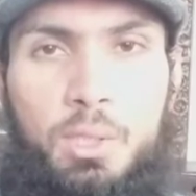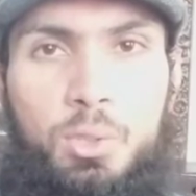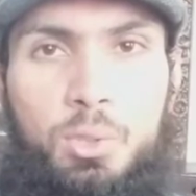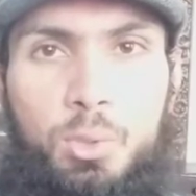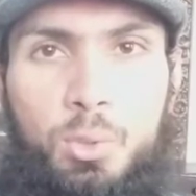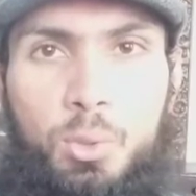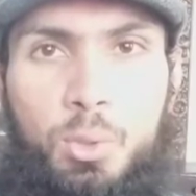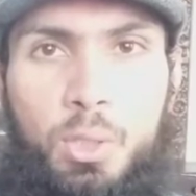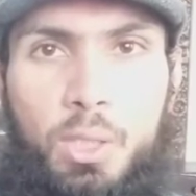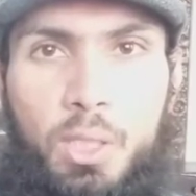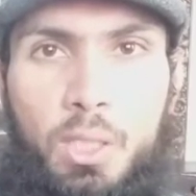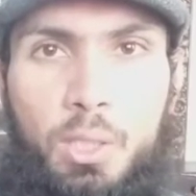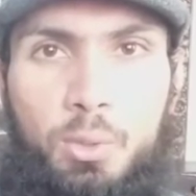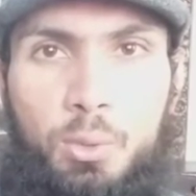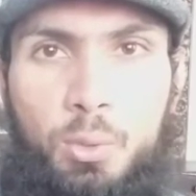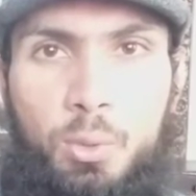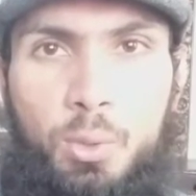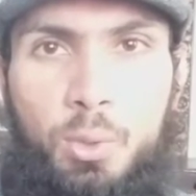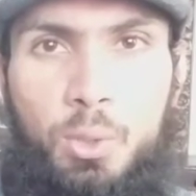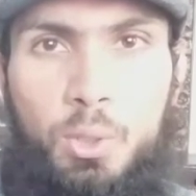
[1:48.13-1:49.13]
So now
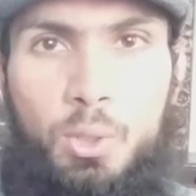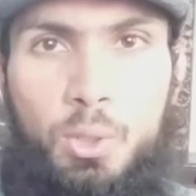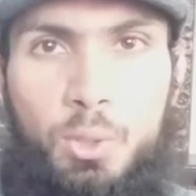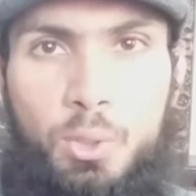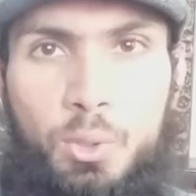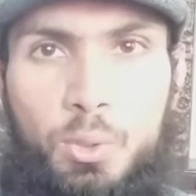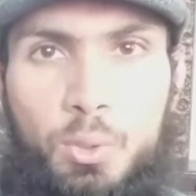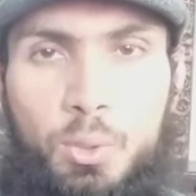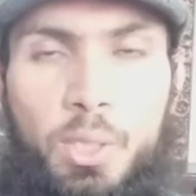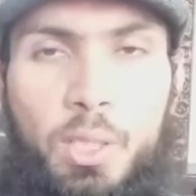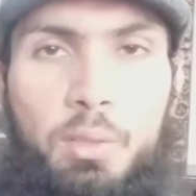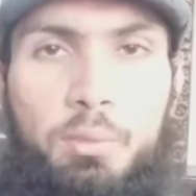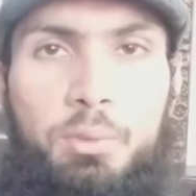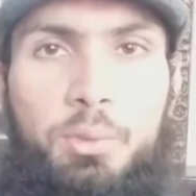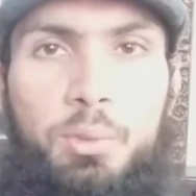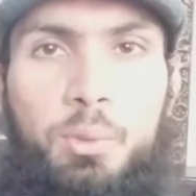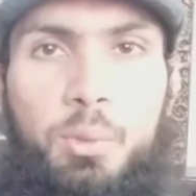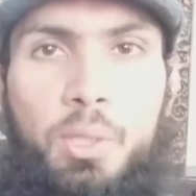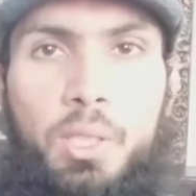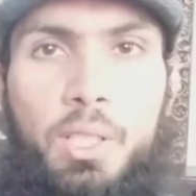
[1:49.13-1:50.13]
you have
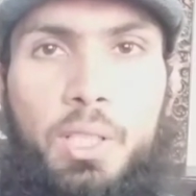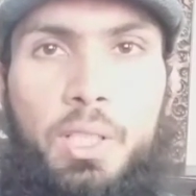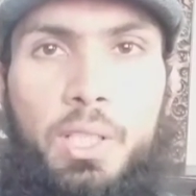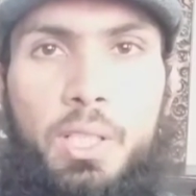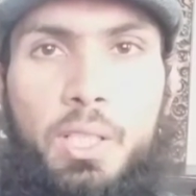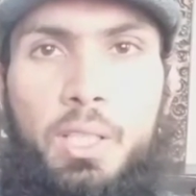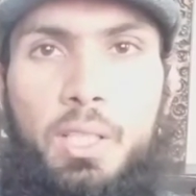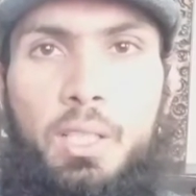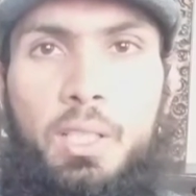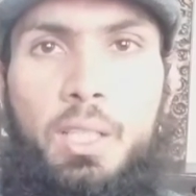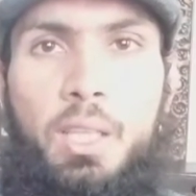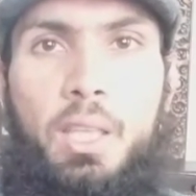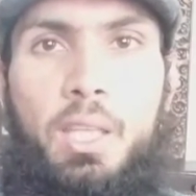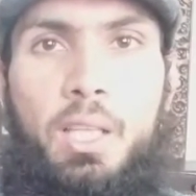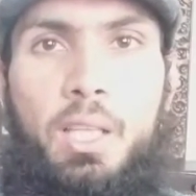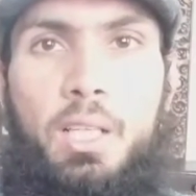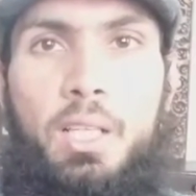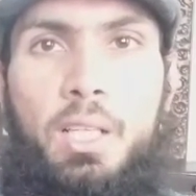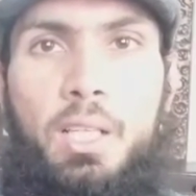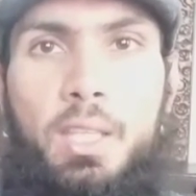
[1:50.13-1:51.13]
to learn
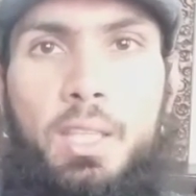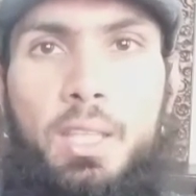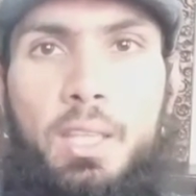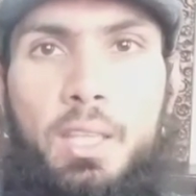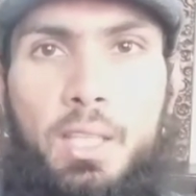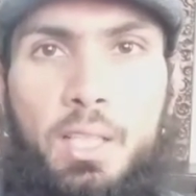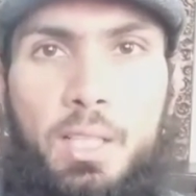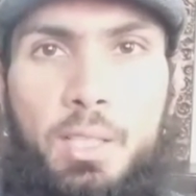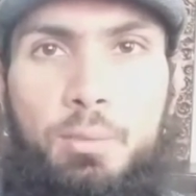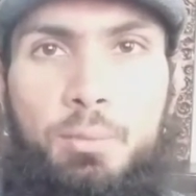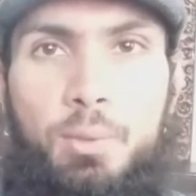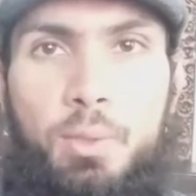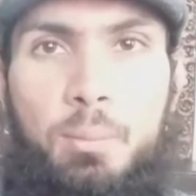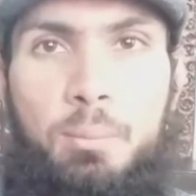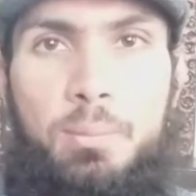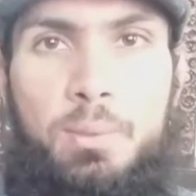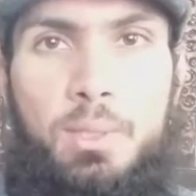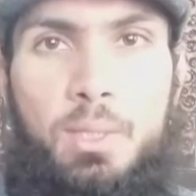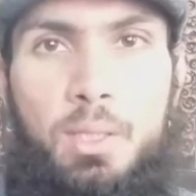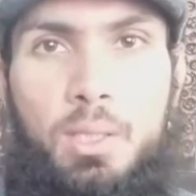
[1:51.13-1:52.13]
the third
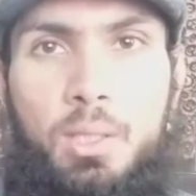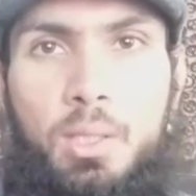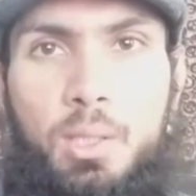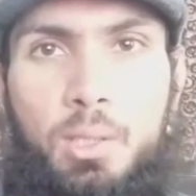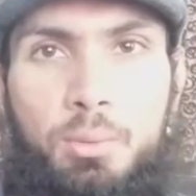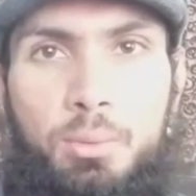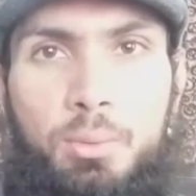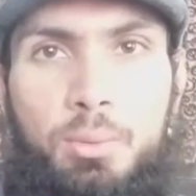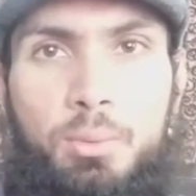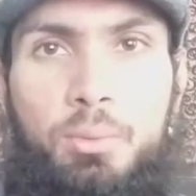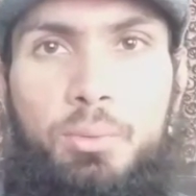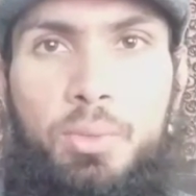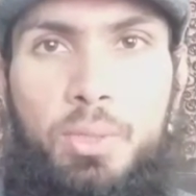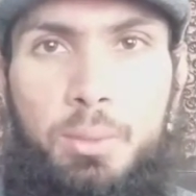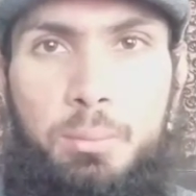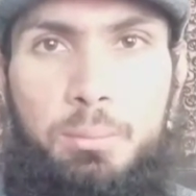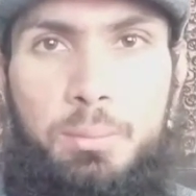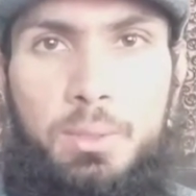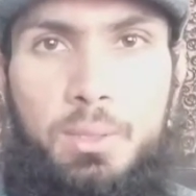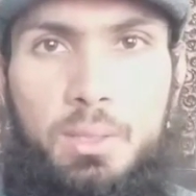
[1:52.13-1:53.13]
forms of
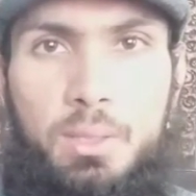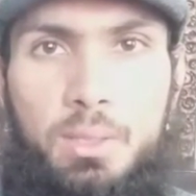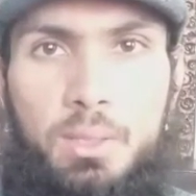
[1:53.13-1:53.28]
verbs.